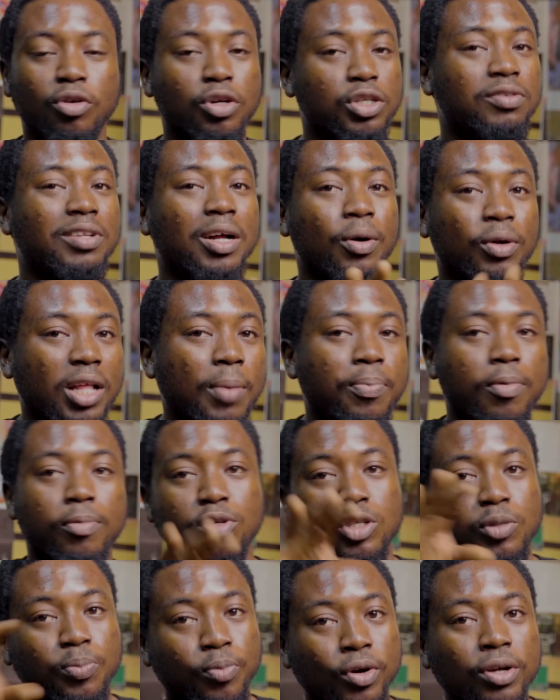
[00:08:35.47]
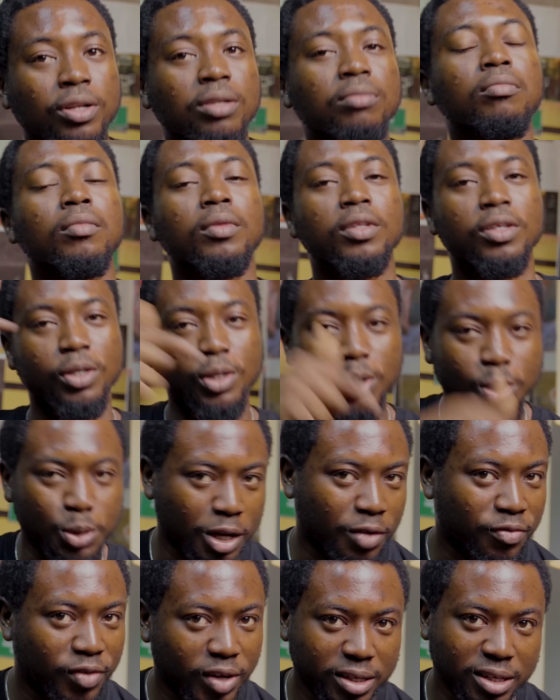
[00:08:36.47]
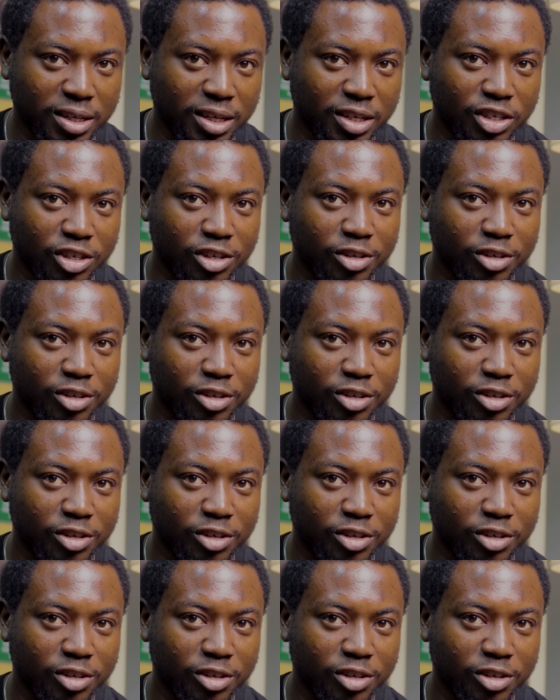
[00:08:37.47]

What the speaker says: Because if that water pump should spoil, it will affect the